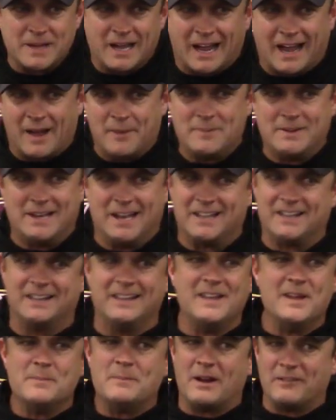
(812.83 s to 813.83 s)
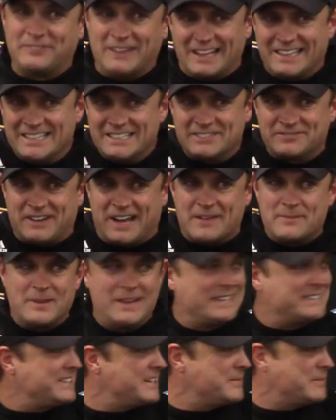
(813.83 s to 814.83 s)
My flight leaves in 5
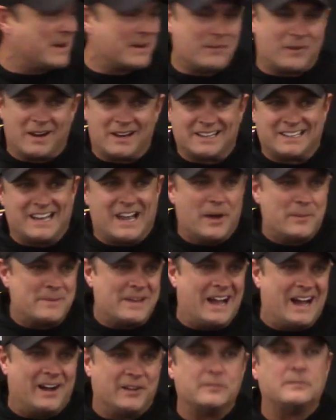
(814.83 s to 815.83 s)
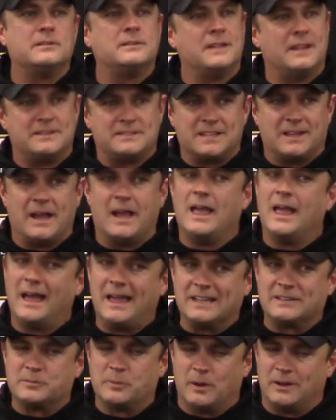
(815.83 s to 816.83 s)
minutes. Anybody want to help me out? And
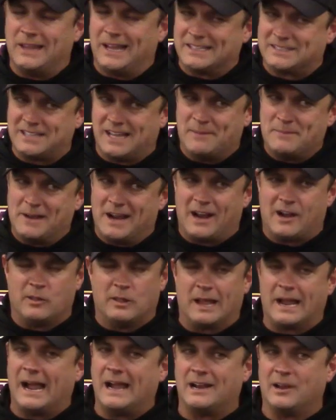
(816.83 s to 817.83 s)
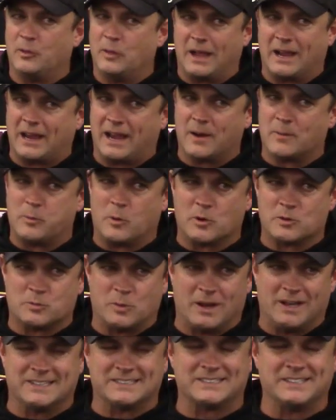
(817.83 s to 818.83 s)
I don't like airports
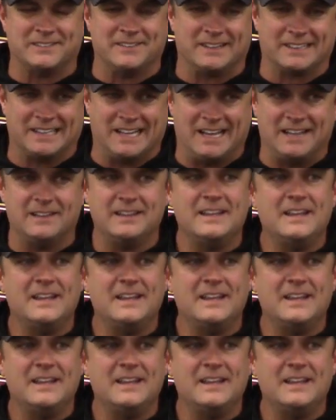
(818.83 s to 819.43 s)
waiting and stuff like that.